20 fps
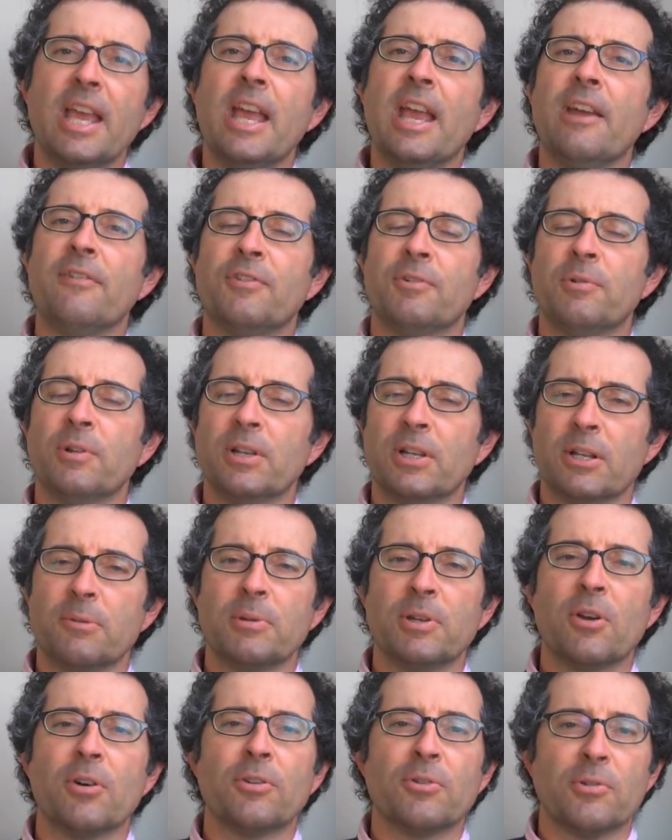If you're really going to
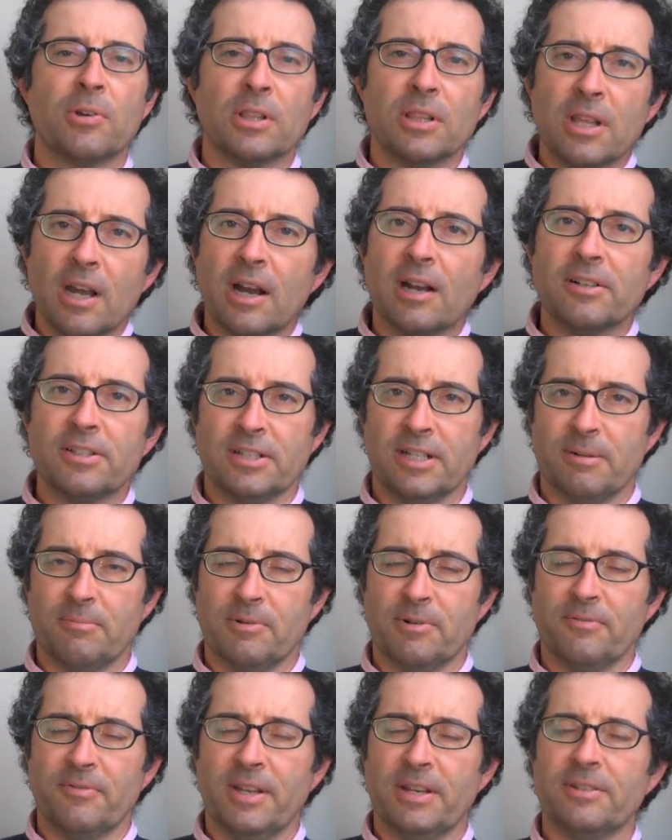be going to a large
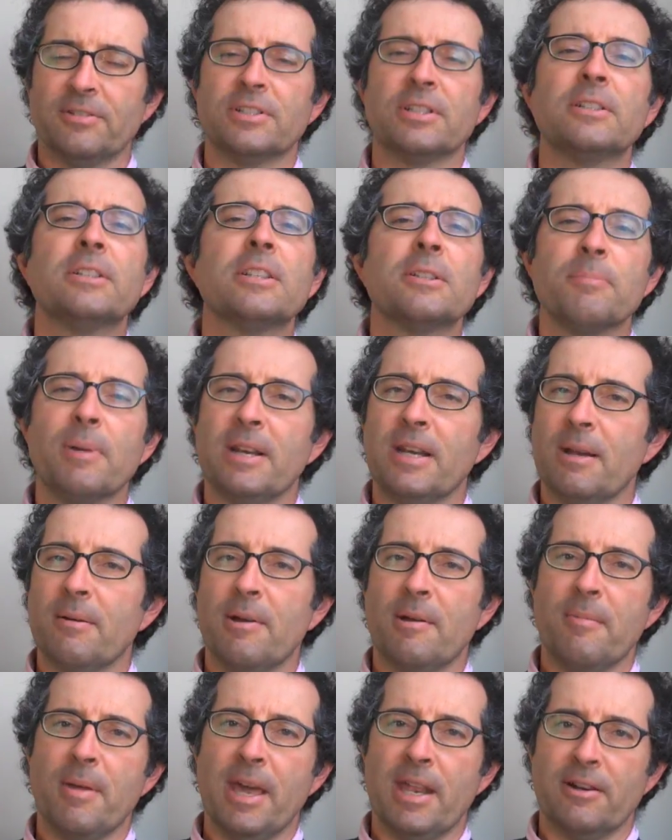number of vendors, it just might not
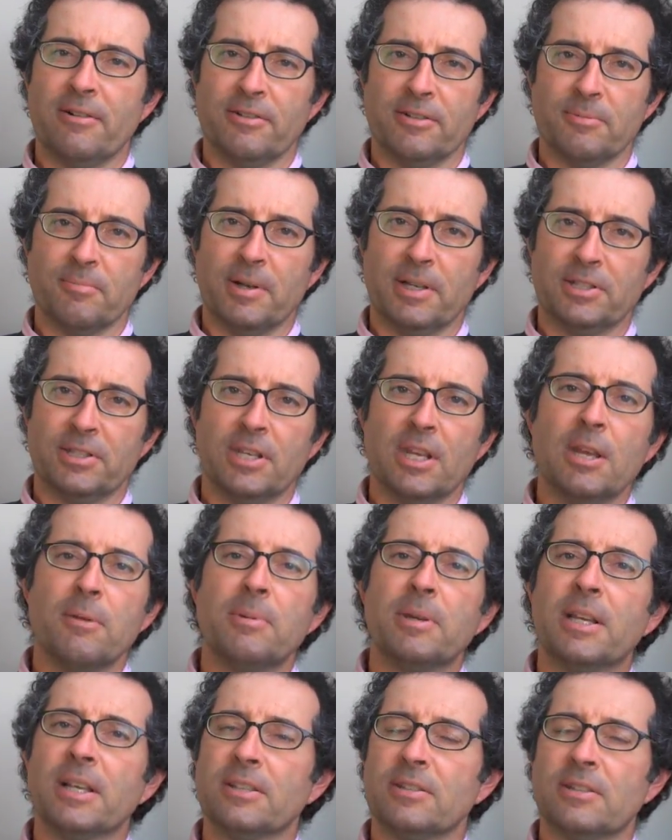matter as much
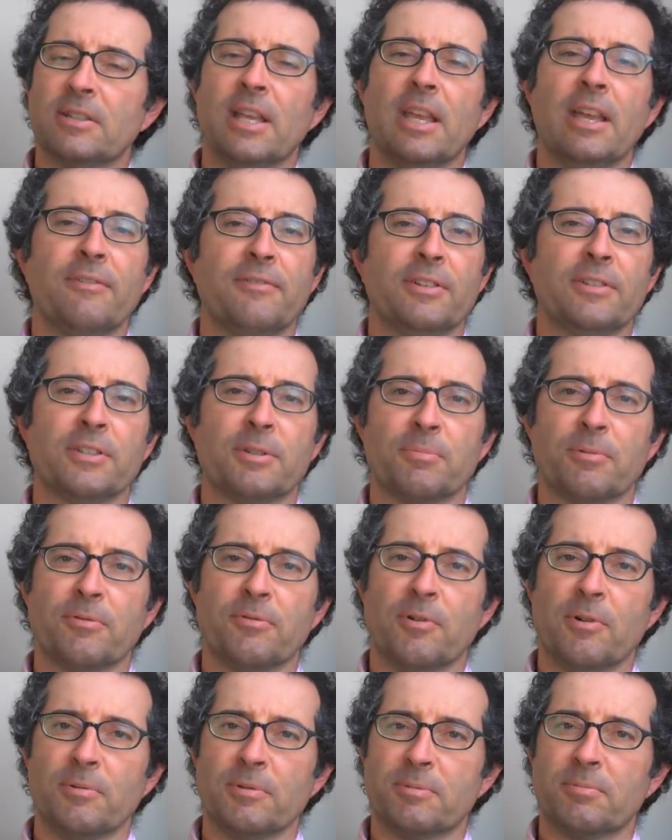because if there's a
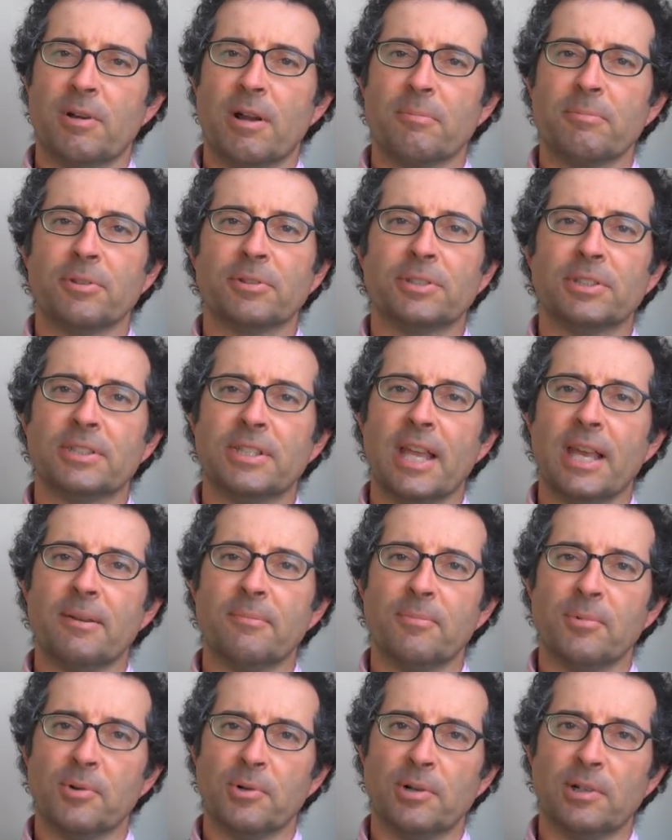performance problem, you can just add
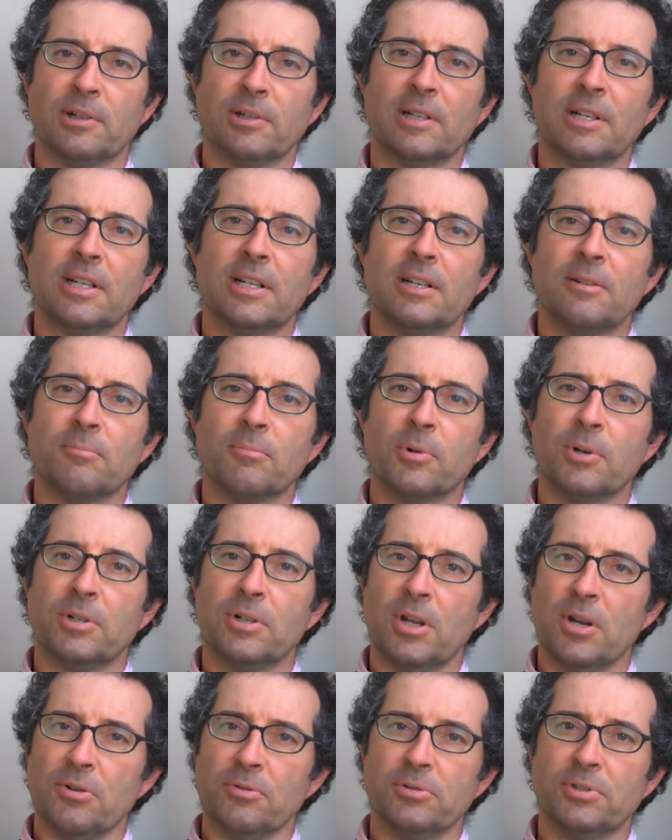more more
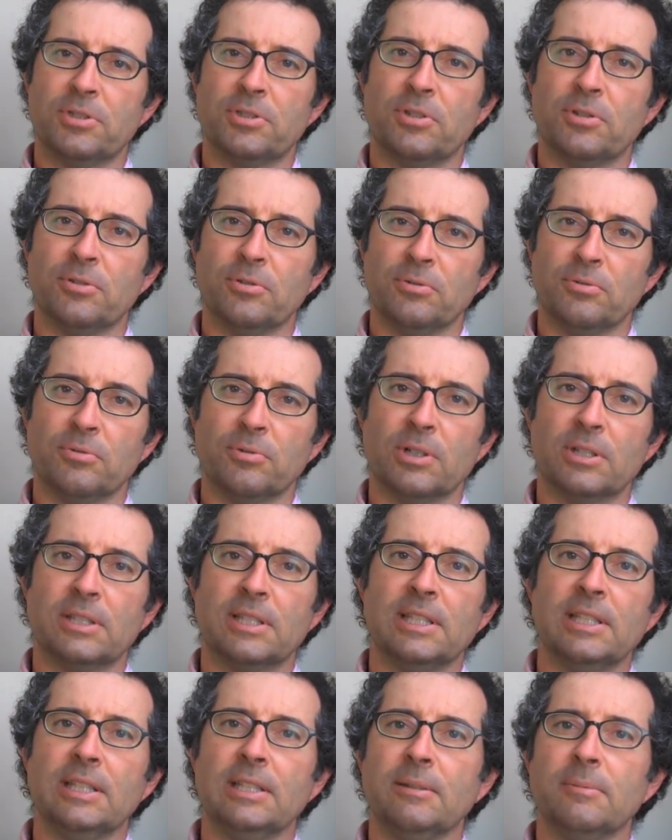nodes to
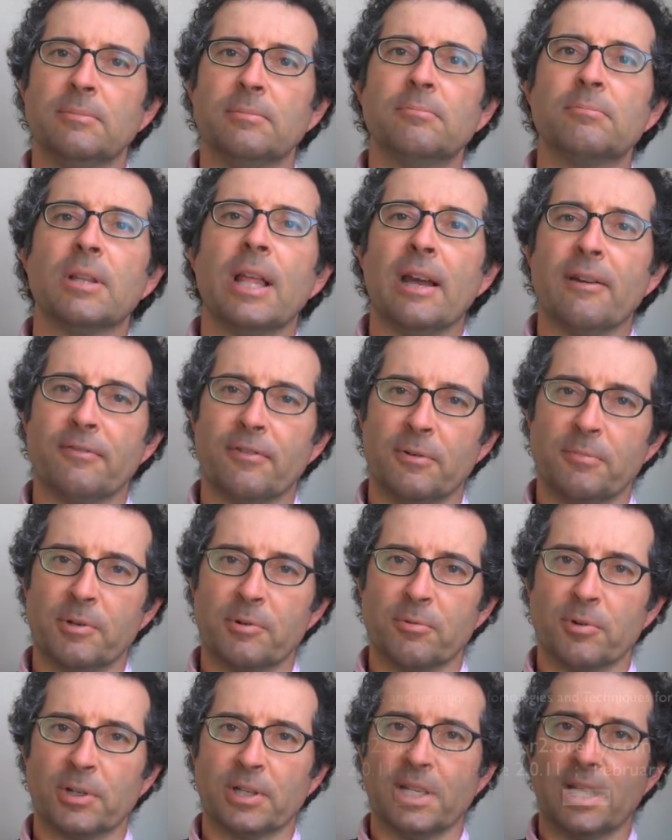the platform
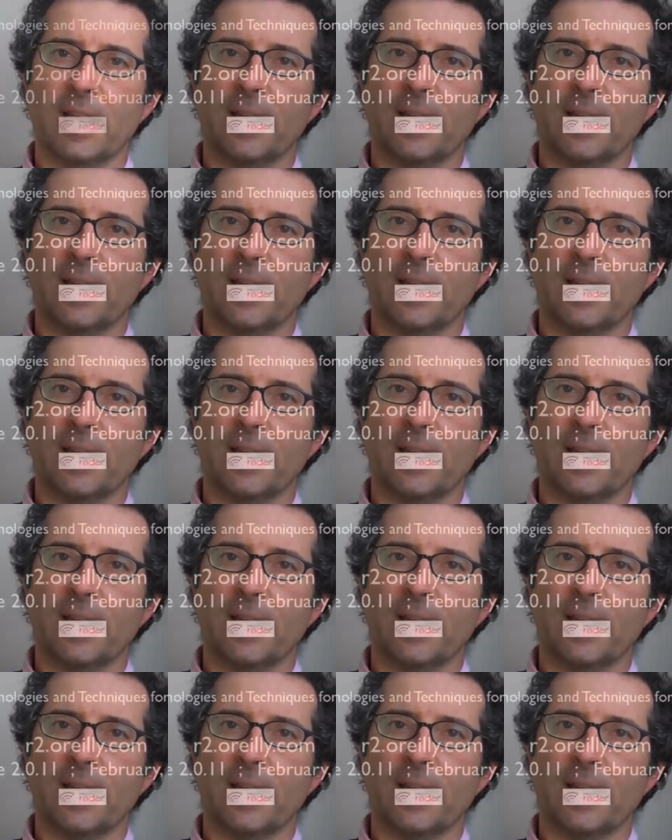you're working